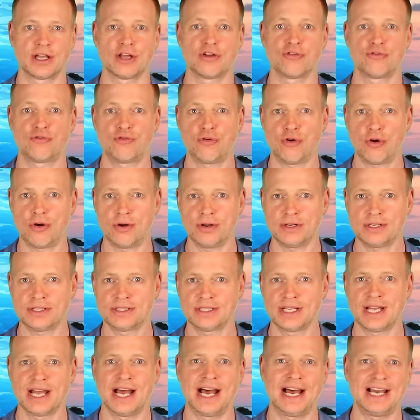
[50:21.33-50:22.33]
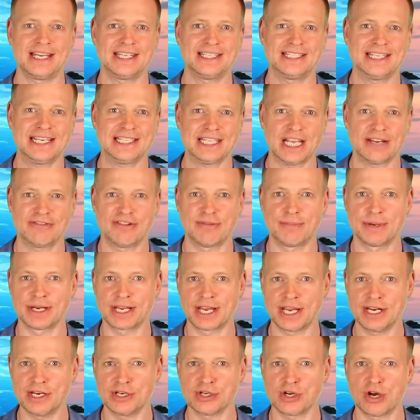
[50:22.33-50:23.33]
First, I said at the
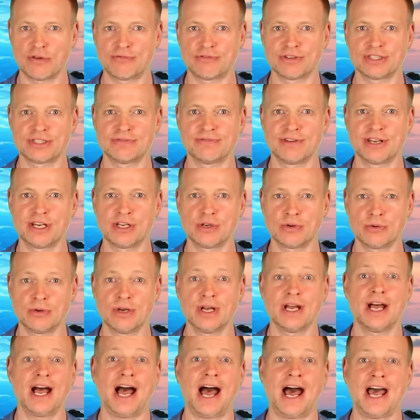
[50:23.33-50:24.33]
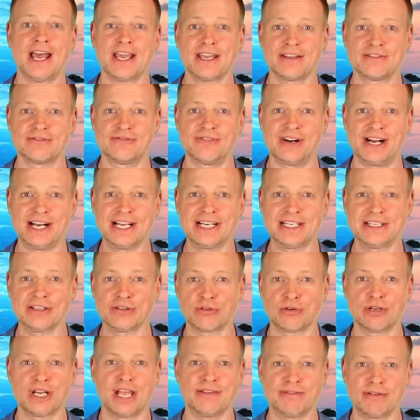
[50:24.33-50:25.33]
beginning of this video, I invite you
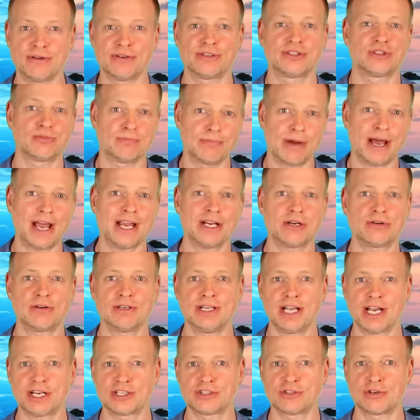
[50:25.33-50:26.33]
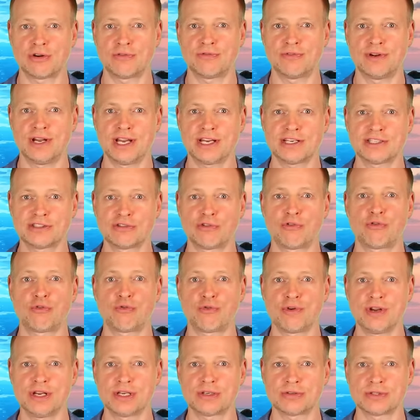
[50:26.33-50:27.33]
to leverage my collection of links to
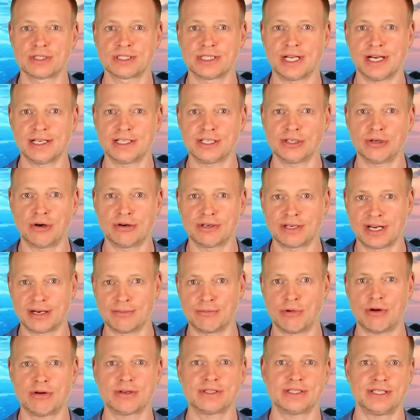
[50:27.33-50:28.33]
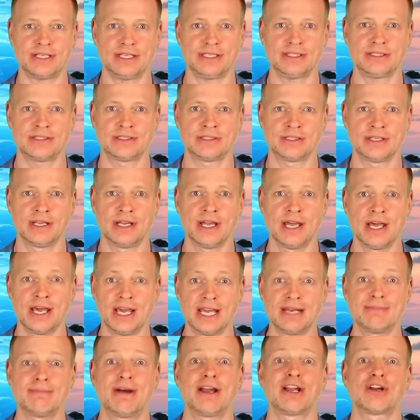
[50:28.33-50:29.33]
free consulting online mock tests.
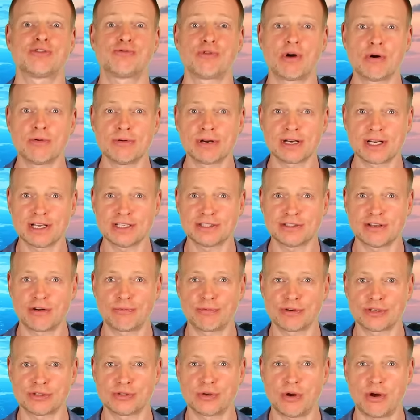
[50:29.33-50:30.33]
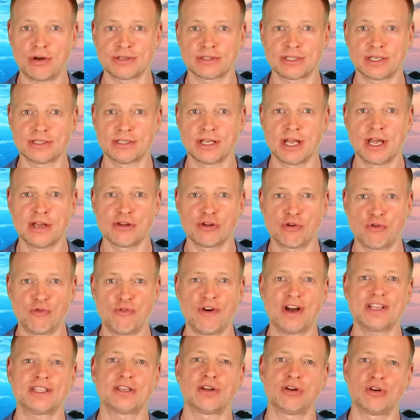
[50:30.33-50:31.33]
In my growing list of resources, you'll
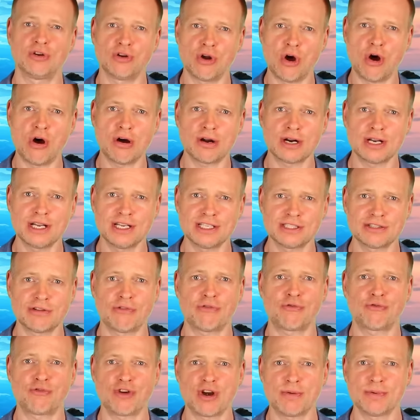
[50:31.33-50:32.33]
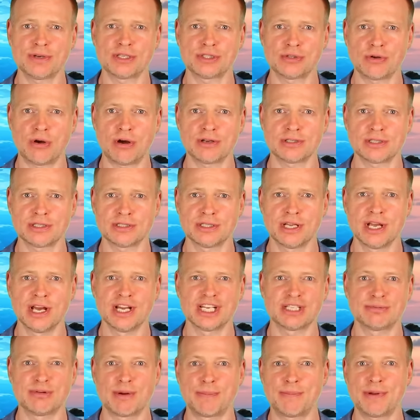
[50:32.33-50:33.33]
find a long list of free resources
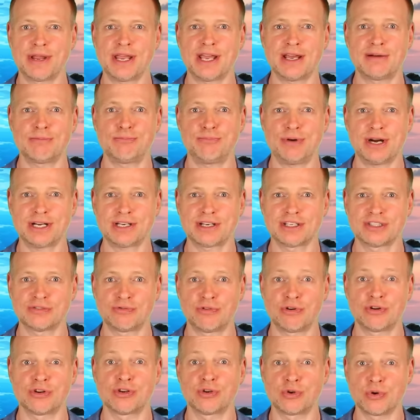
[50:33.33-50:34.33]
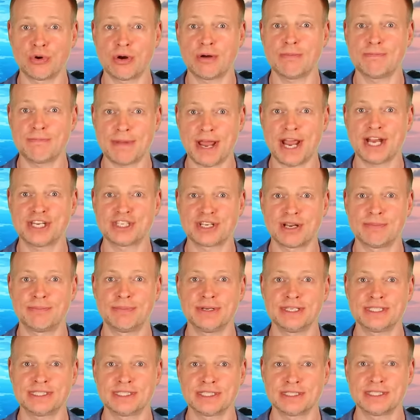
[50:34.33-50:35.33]
to prepare and practice for your major
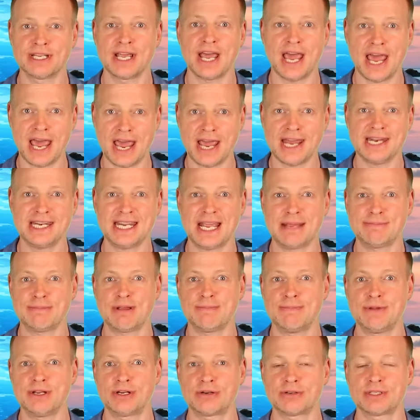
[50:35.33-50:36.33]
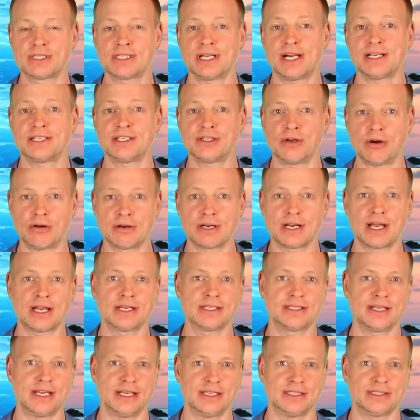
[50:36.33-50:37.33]
business and M B B consulting online
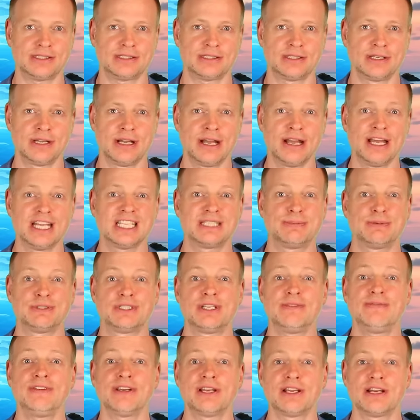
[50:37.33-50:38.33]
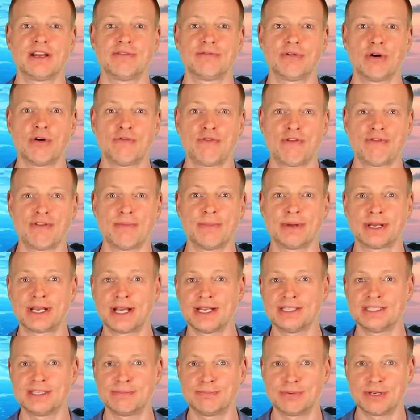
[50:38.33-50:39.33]
tests. Specifically though, for the
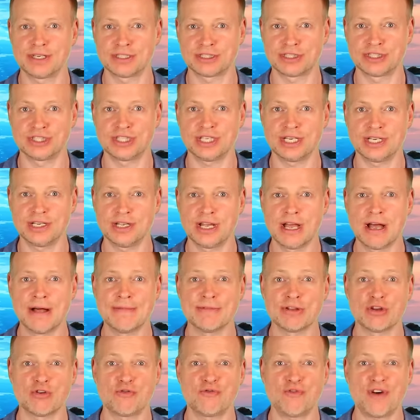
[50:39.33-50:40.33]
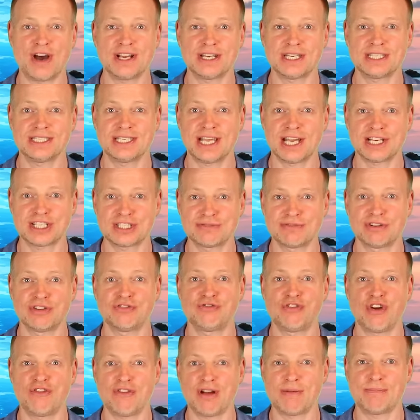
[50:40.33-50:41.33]
McKinsey P S G, you'll find a section with
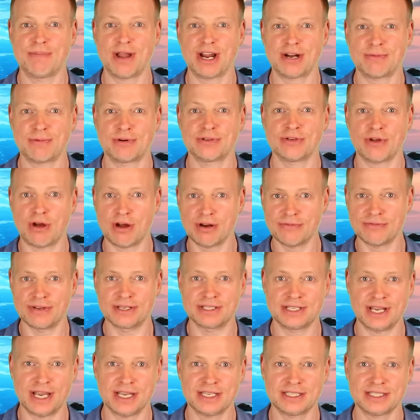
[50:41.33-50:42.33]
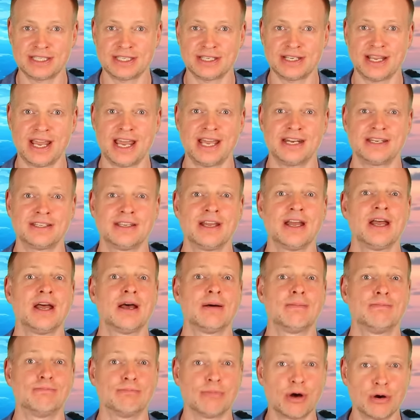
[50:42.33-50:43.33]
further background on the test, and
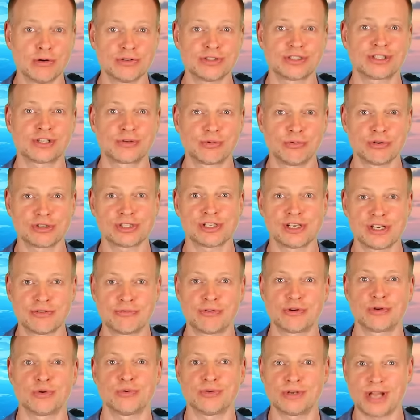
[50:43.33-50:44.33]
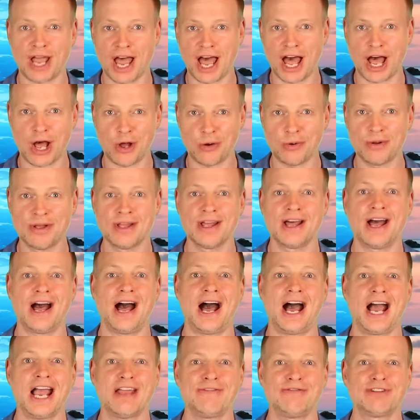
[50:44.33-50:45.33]
most crucially for you now,
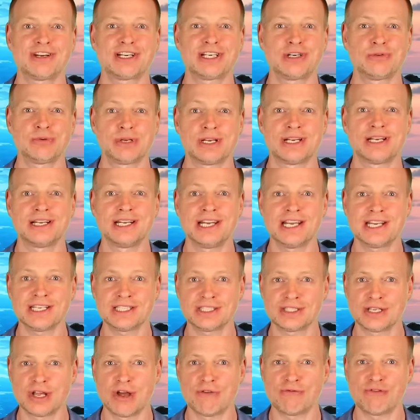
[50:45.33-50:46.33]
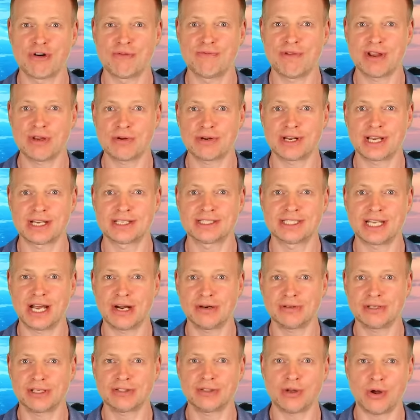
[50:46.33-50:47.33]
I've included links from where you can
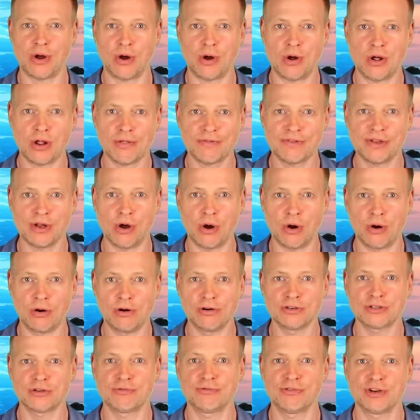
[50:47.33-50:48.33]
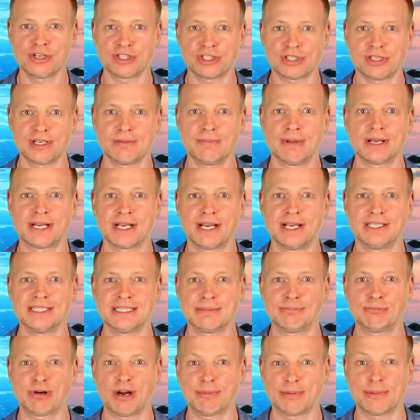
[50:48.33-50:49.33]
download all the old official
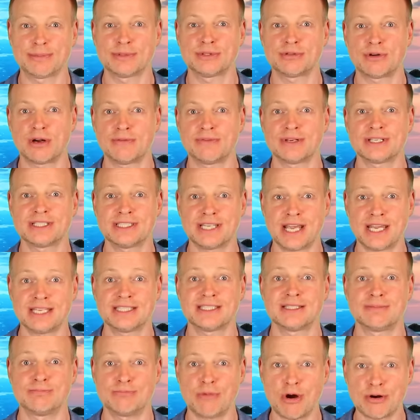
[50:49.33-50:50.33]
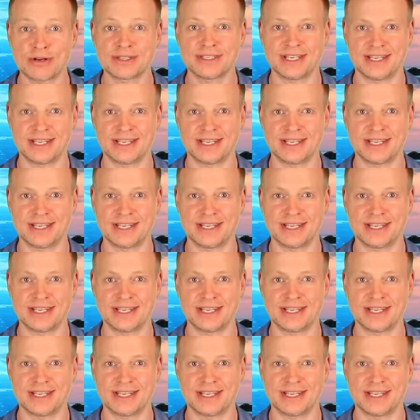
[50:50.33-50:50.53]
McKinsey problem solving test mock